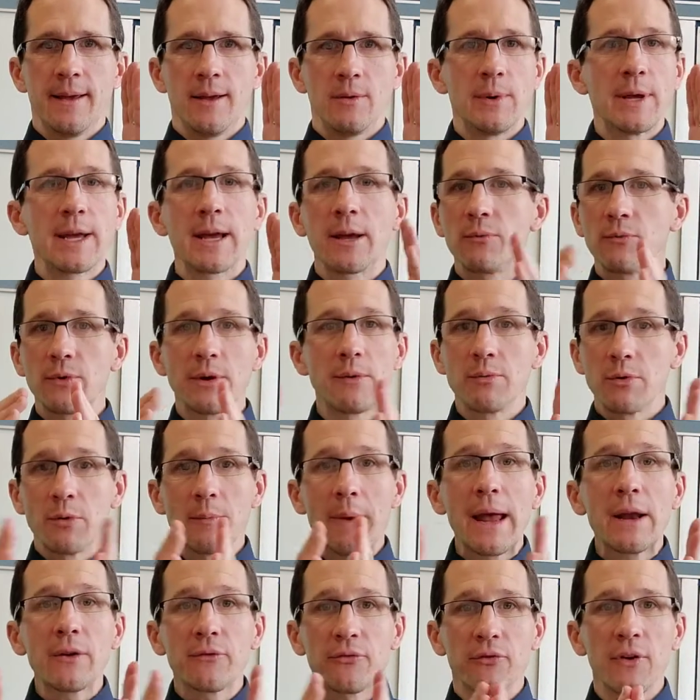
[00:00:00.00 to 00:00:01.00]
We
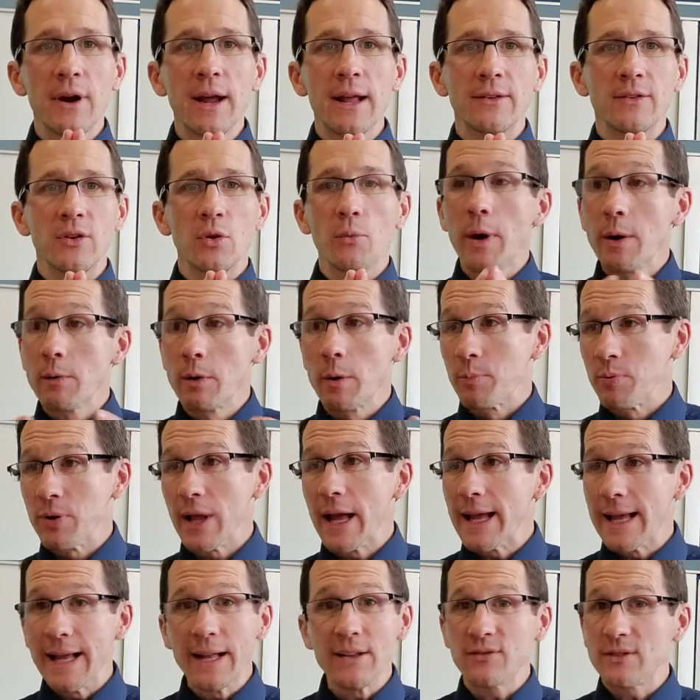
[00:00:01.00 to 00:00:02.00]
remained friends, and we would
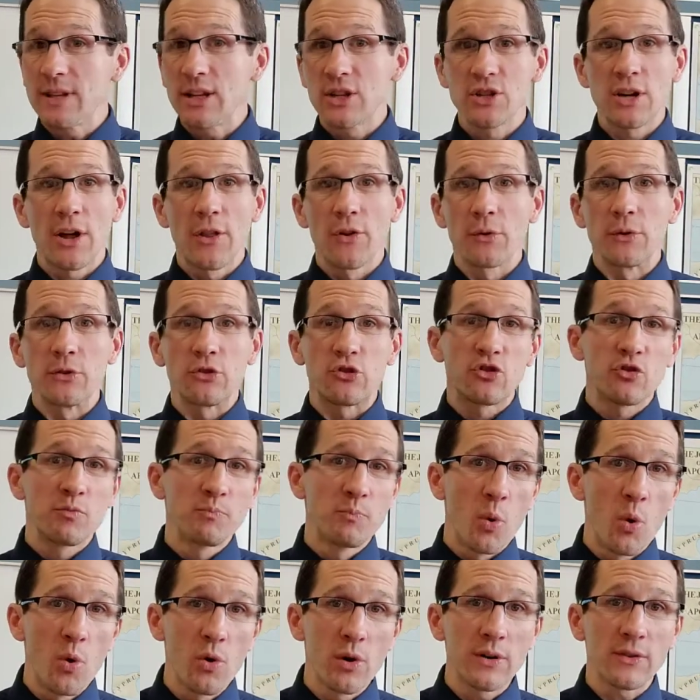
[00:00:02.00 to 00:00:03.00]
play against each other in
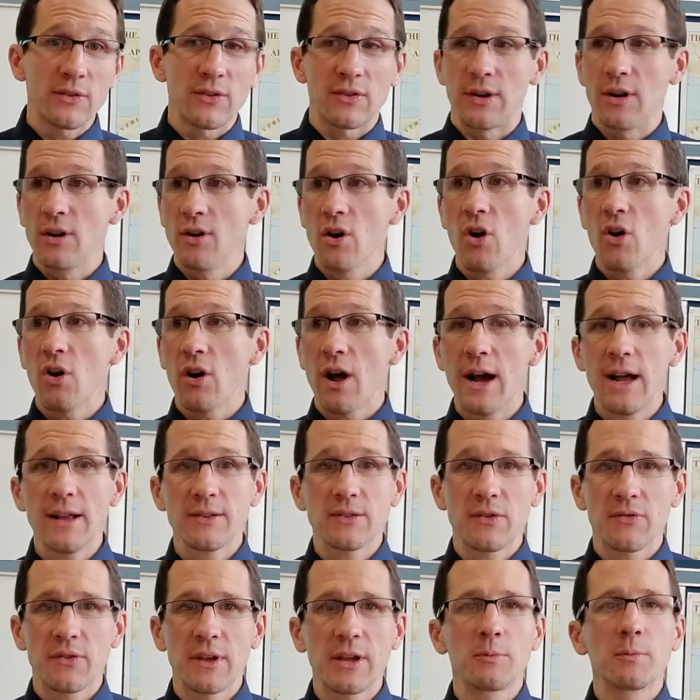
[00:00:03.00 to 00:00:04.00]
sports and in all
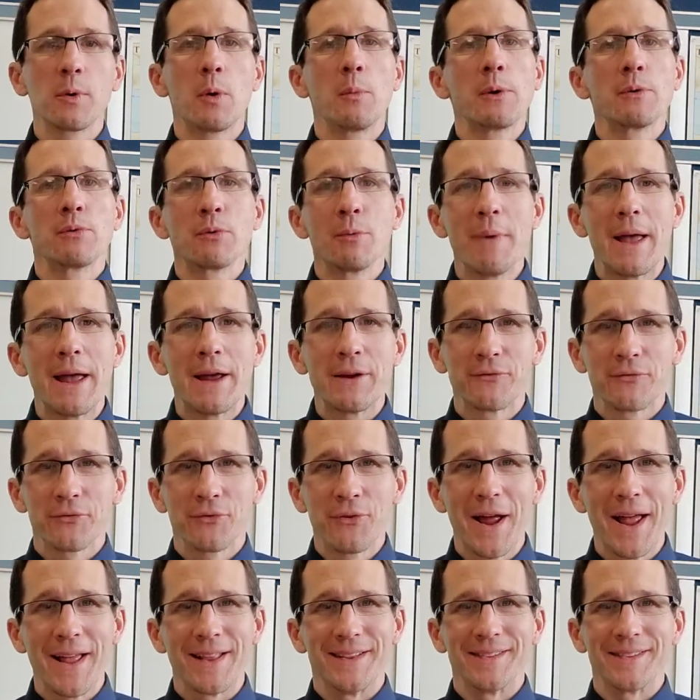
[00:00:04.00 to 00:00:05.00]
kinds of things, but we remained
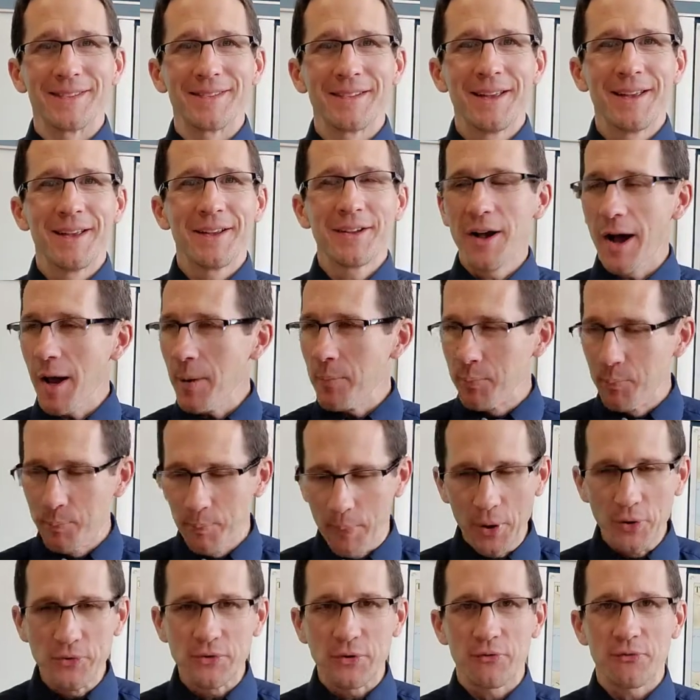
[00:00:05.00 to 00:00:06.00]
friends. God
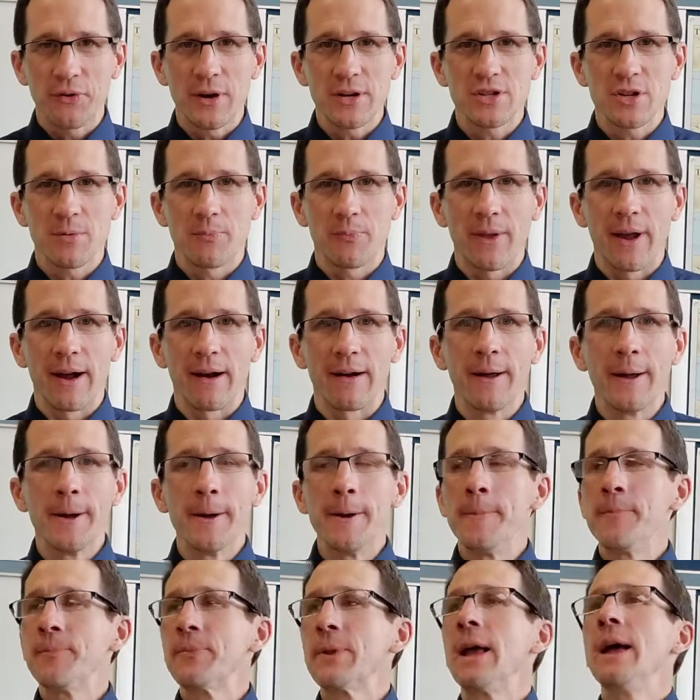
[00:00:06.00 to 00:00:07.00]
built a friendship there.
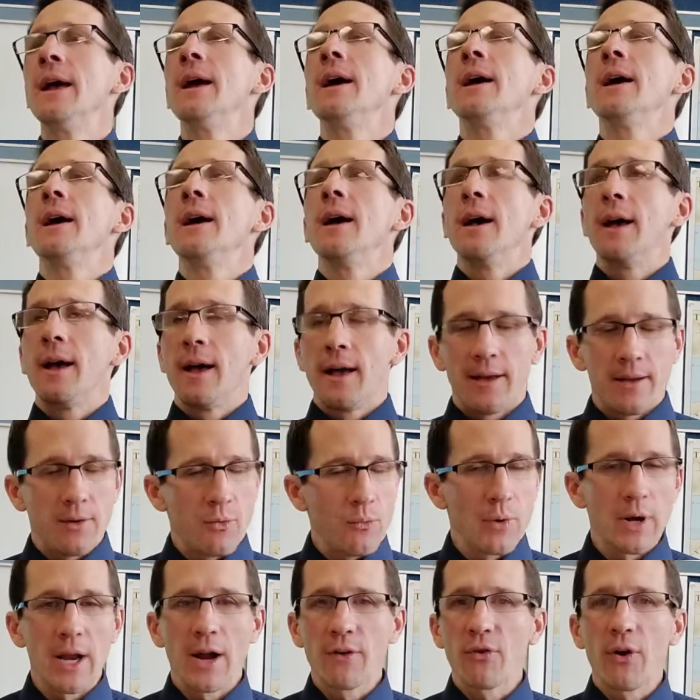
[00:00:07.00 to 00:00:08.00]

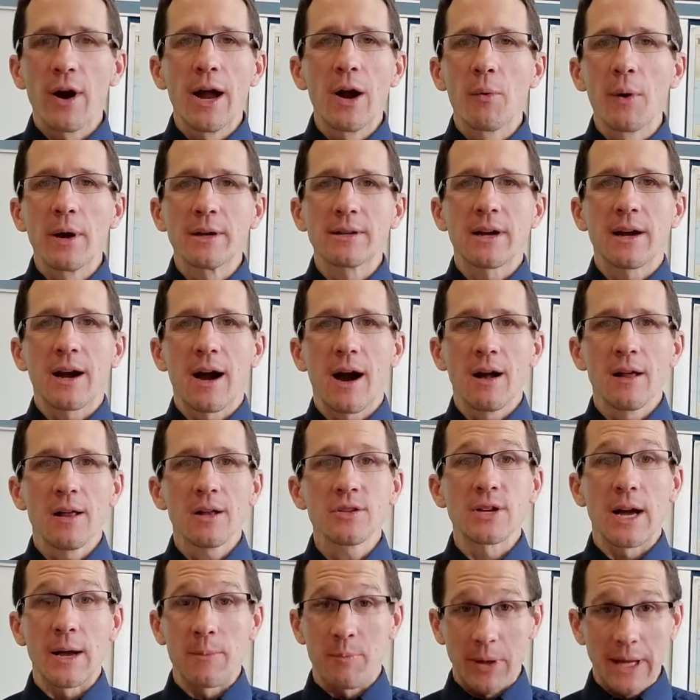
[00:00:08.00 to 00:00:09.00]
Whenever I went to
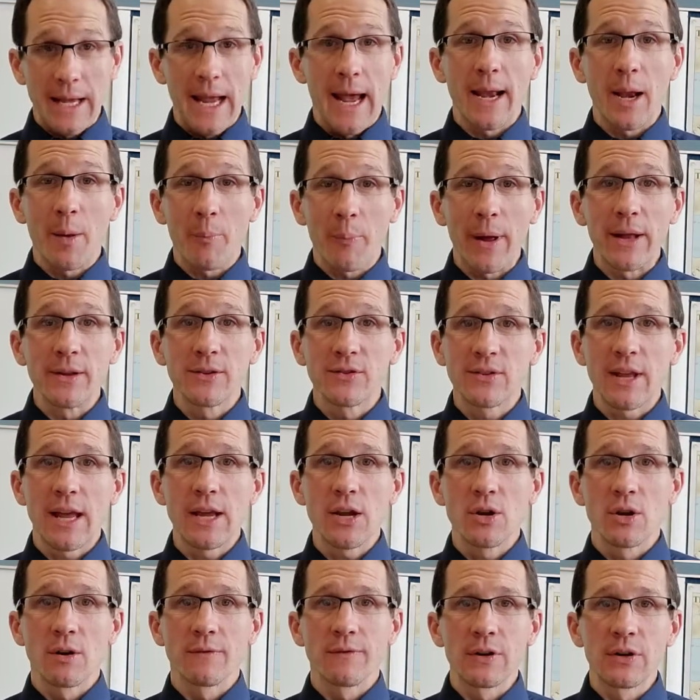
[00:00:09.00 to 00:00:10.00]
college, I began at Penn State
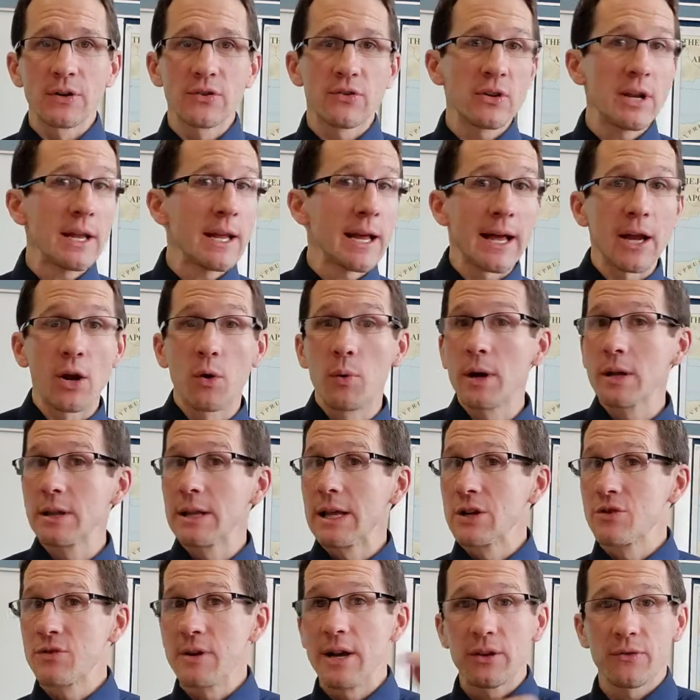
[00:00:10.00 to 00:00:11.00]
University. I
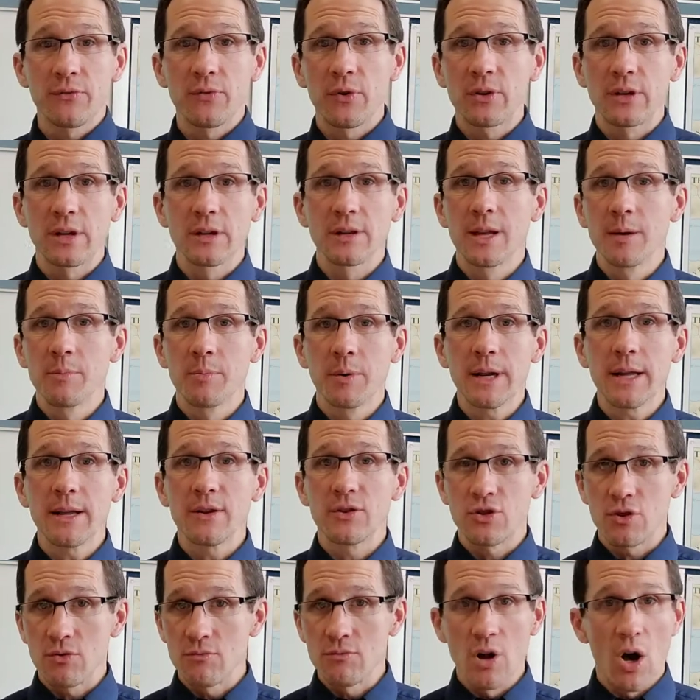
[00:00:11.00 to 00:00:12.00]
quickly transferred to Liberty,
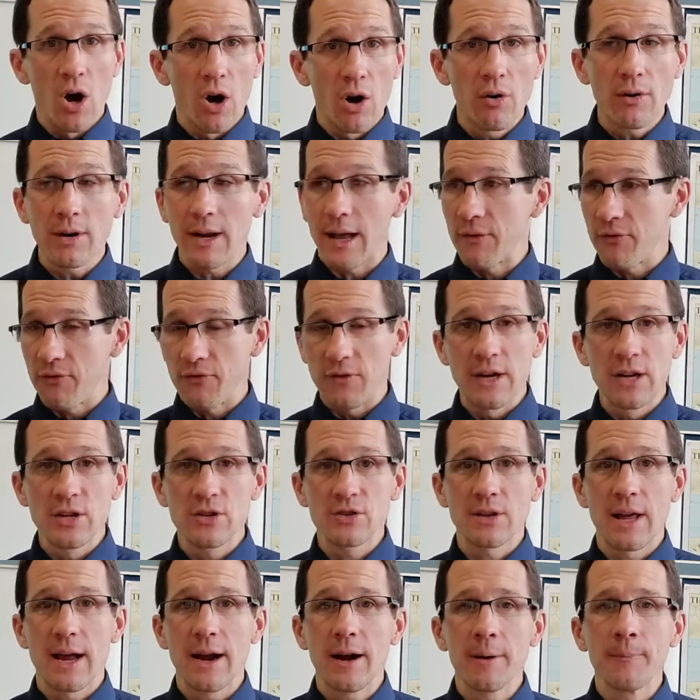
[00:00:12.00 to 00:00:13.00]
as you know, and I
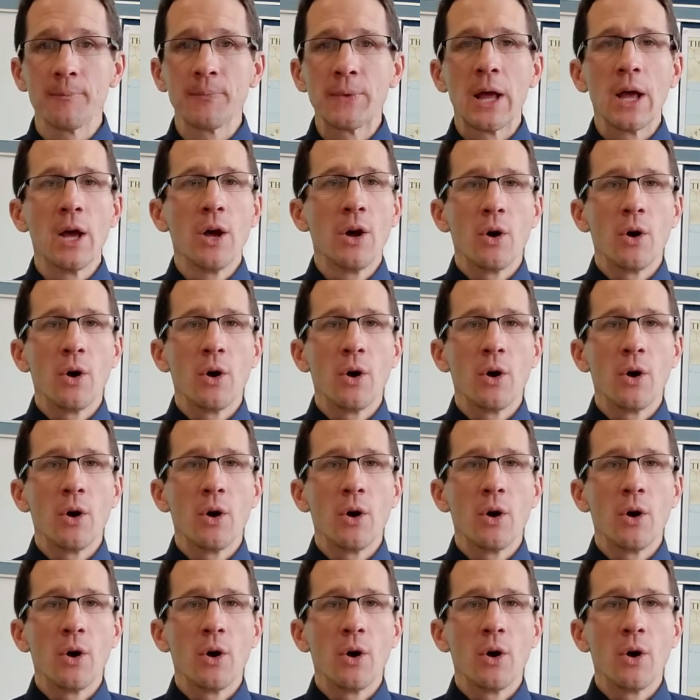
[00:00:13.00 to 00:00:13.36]
finished there.